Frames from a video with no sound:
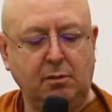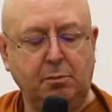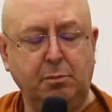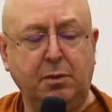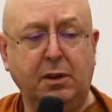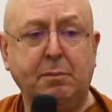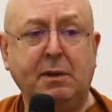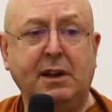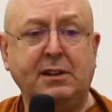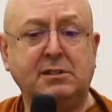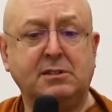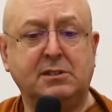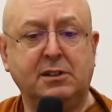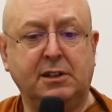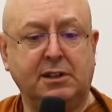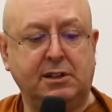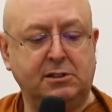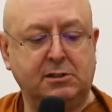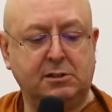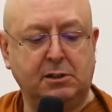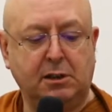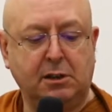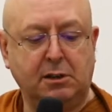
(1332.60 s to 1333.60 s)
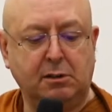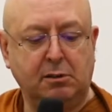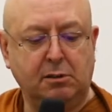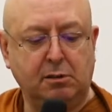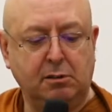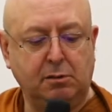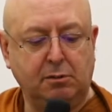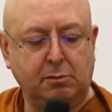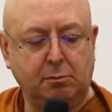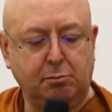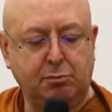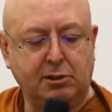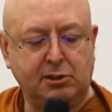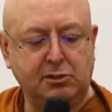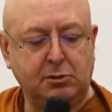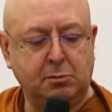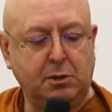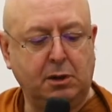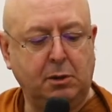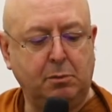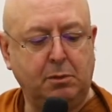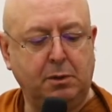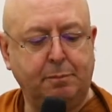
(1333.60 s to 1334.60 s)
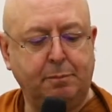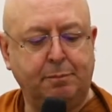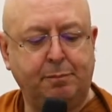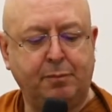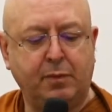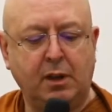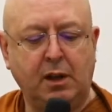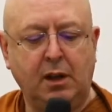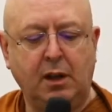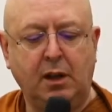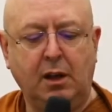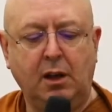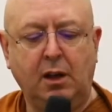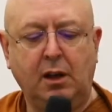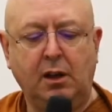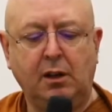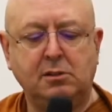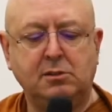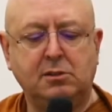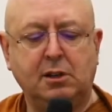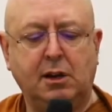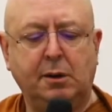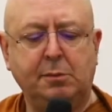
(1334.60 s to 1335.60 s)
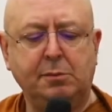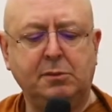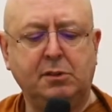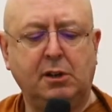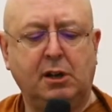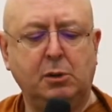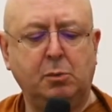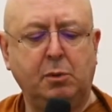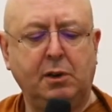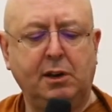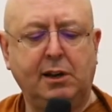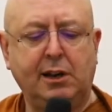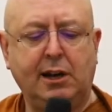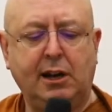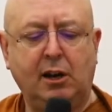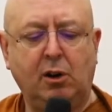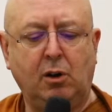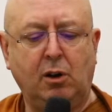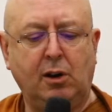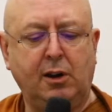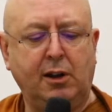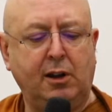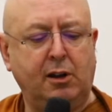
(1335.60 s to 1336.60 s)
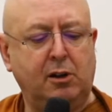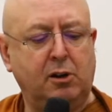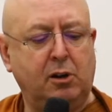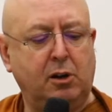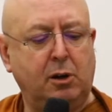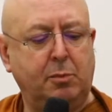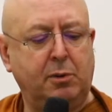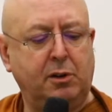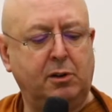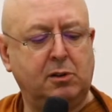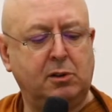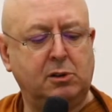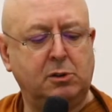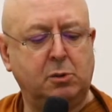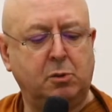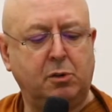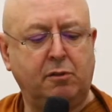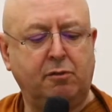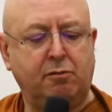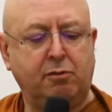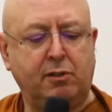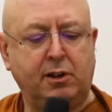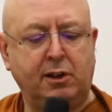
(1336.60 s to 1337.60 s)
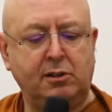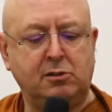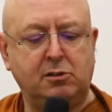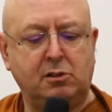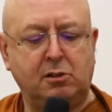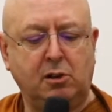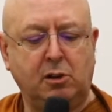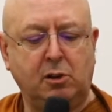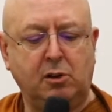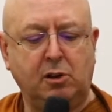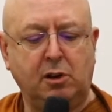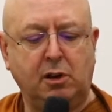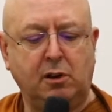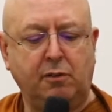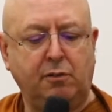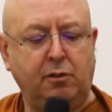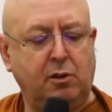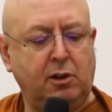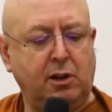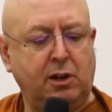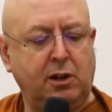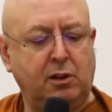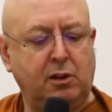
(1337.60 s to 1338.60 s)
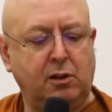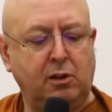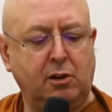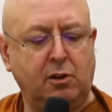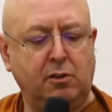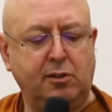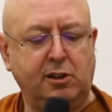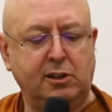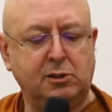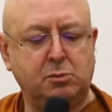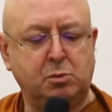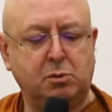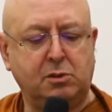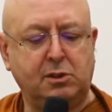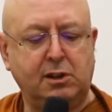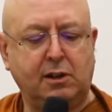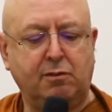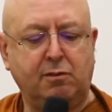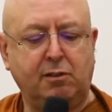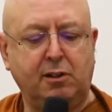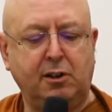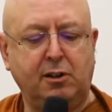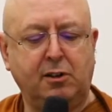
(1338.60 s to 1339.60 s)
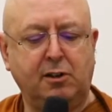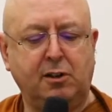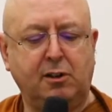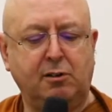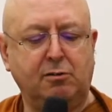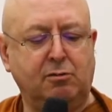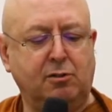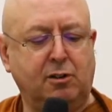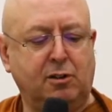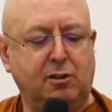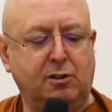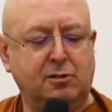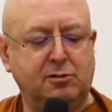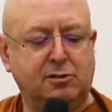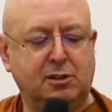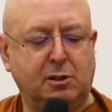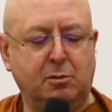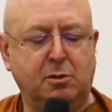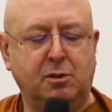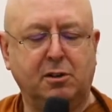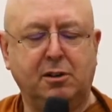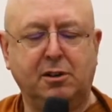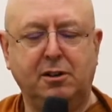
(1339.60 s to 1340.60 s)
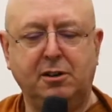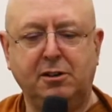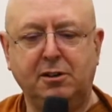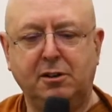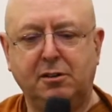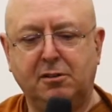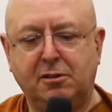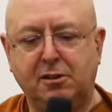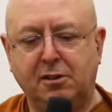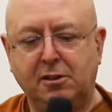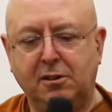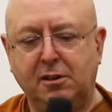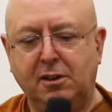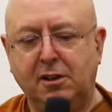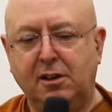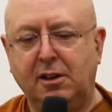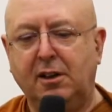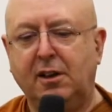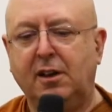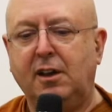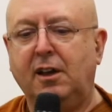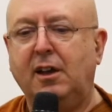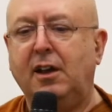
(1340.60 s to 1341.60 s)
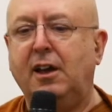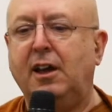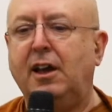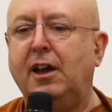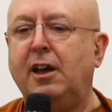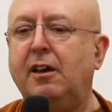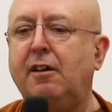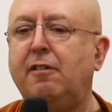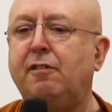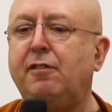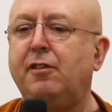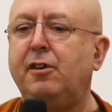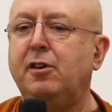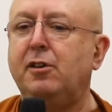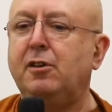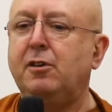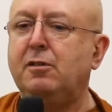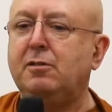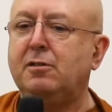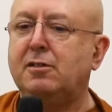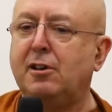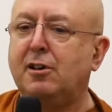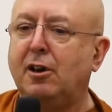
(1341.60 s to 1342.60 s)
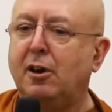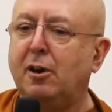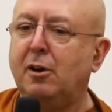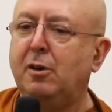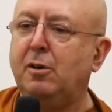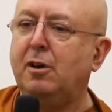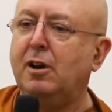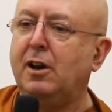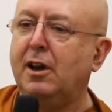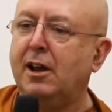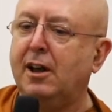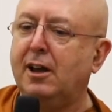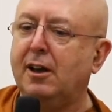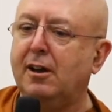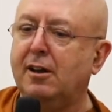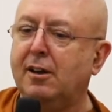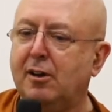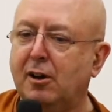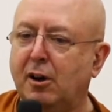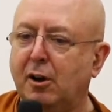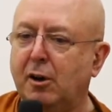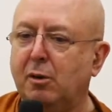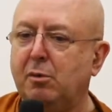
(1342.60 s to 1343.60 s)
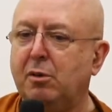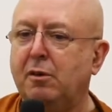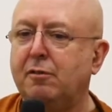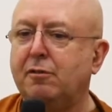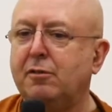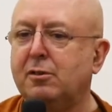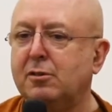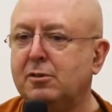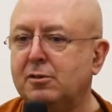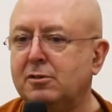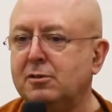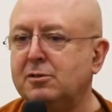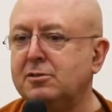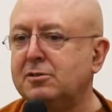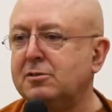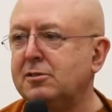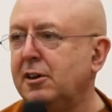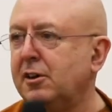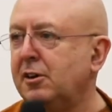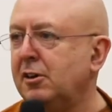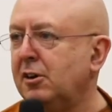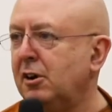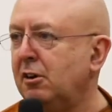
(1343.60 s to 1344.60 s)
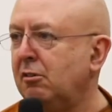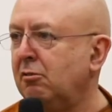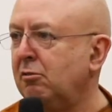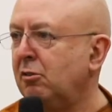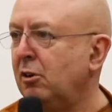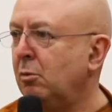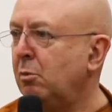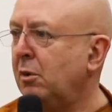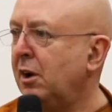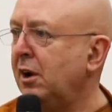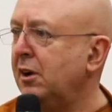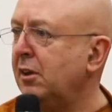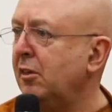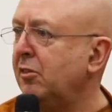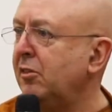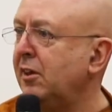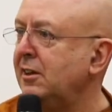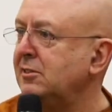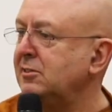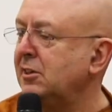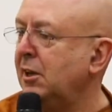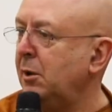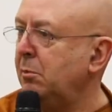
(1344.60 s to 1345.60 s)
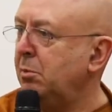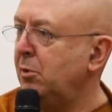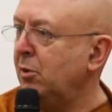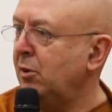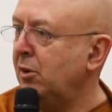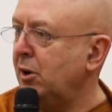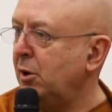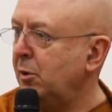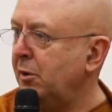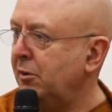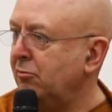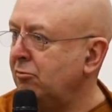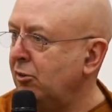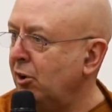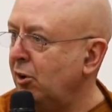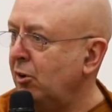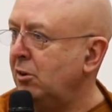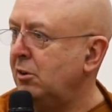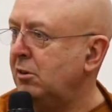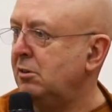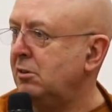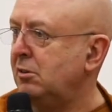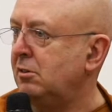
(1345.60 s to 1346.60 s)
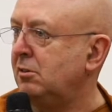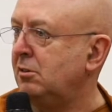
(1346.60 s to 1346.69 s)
The next thing is the present moment. Sometimes we cannot let go because we're afraid to know that if you let go, things will definitely go wrong. So what can you do? If you don't let go, of course they go wrong. Why do things keep on going wrong?